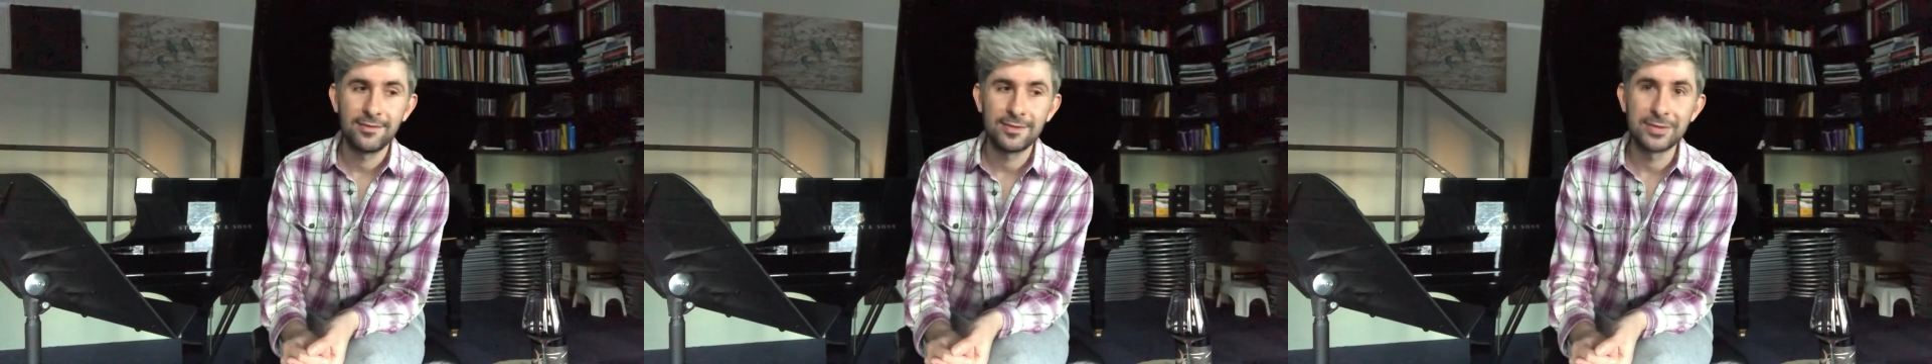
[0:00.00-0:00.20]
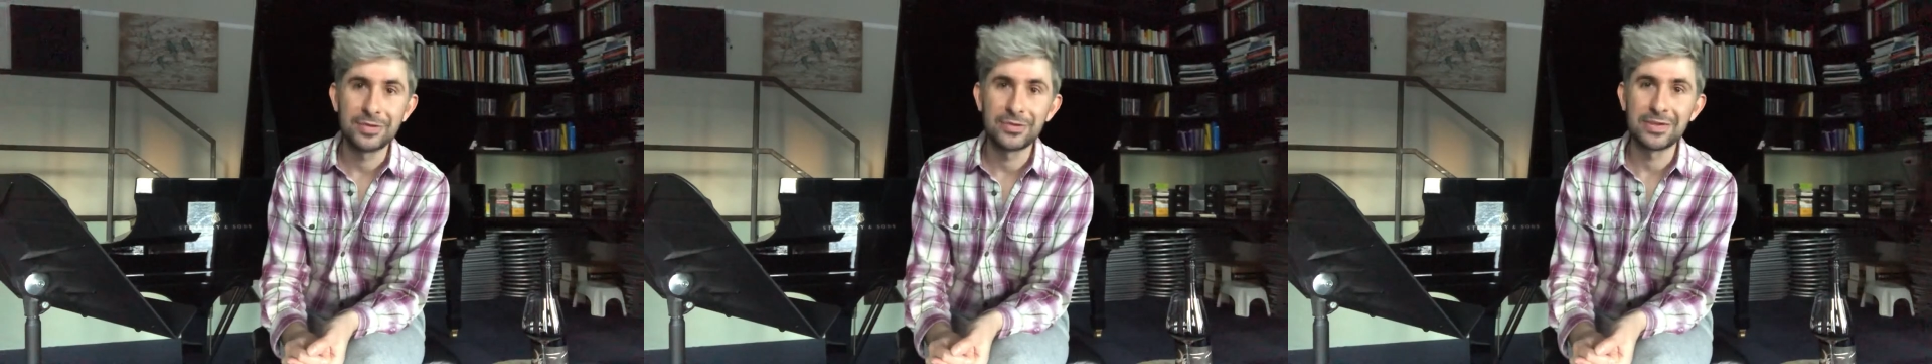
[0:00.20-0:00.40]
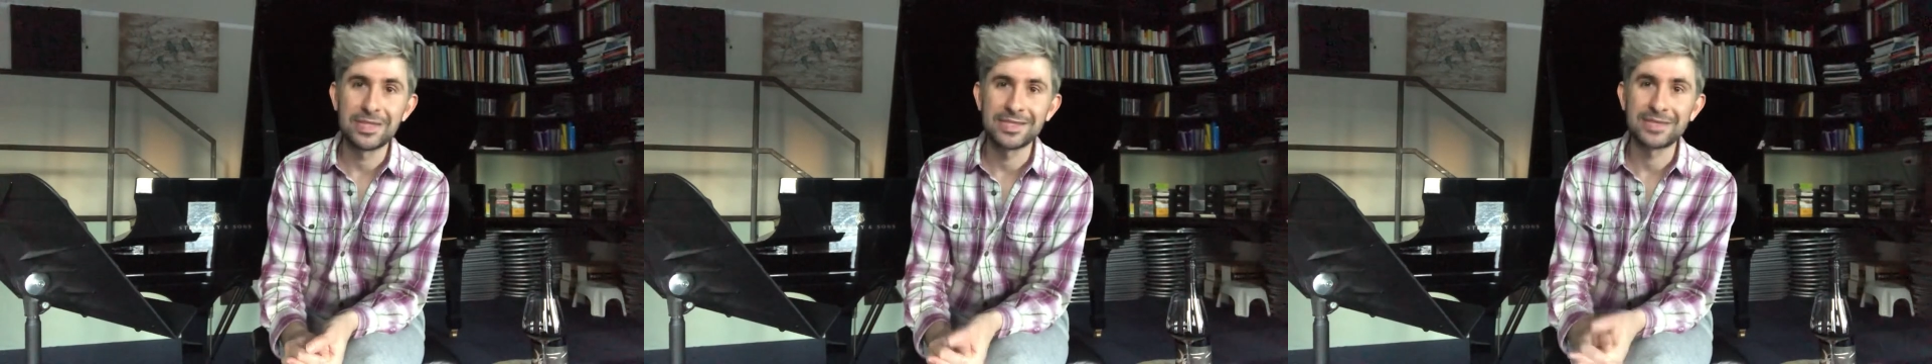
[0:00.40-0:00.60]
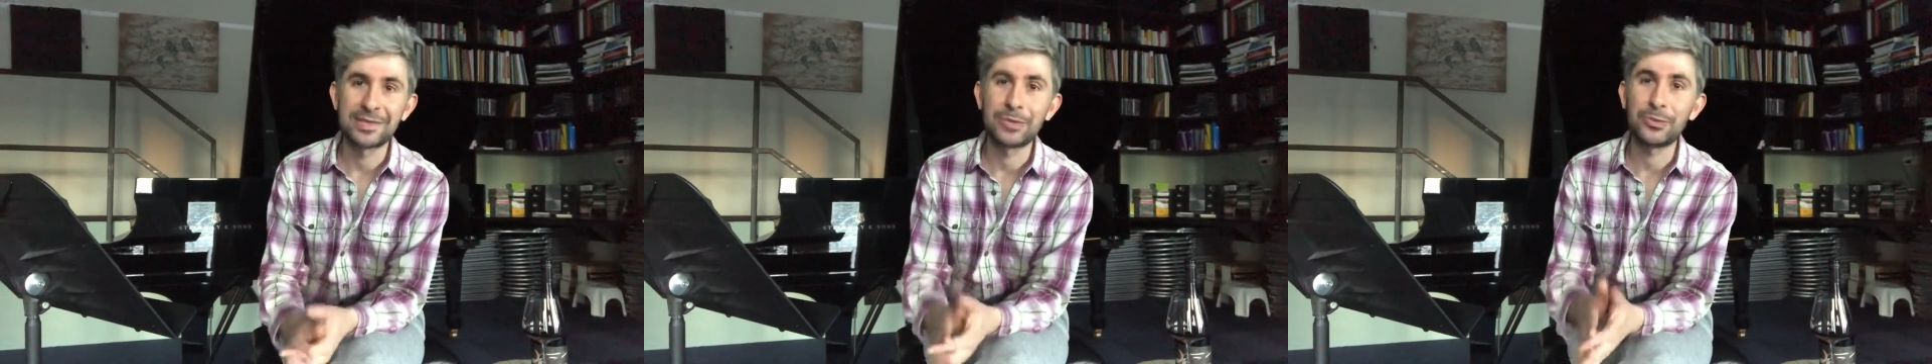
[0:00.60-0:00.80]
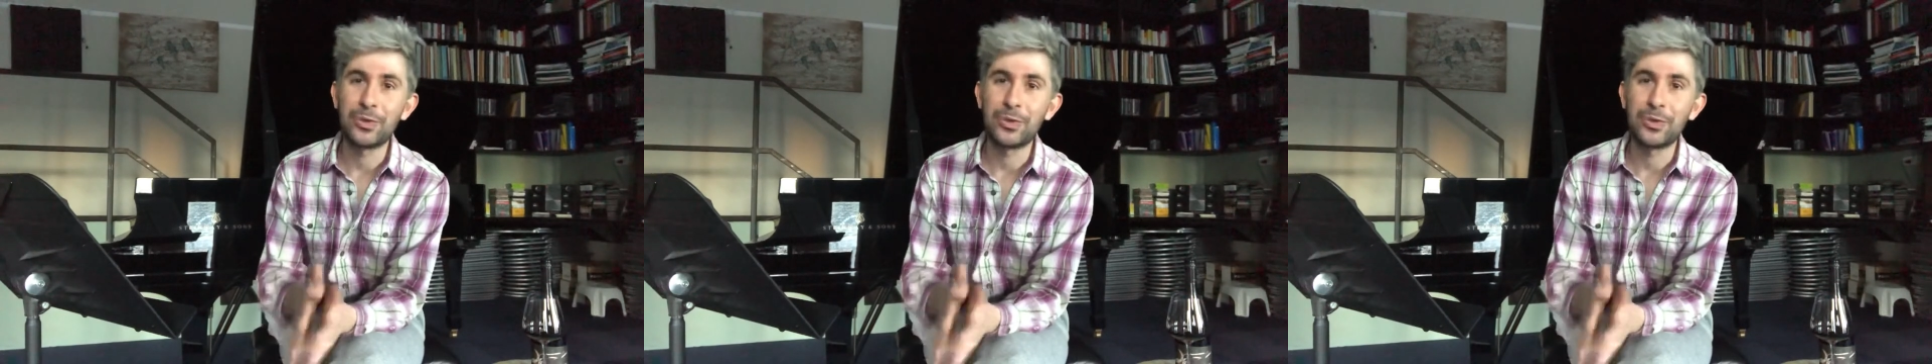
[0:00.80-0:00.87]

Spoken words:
doing this a little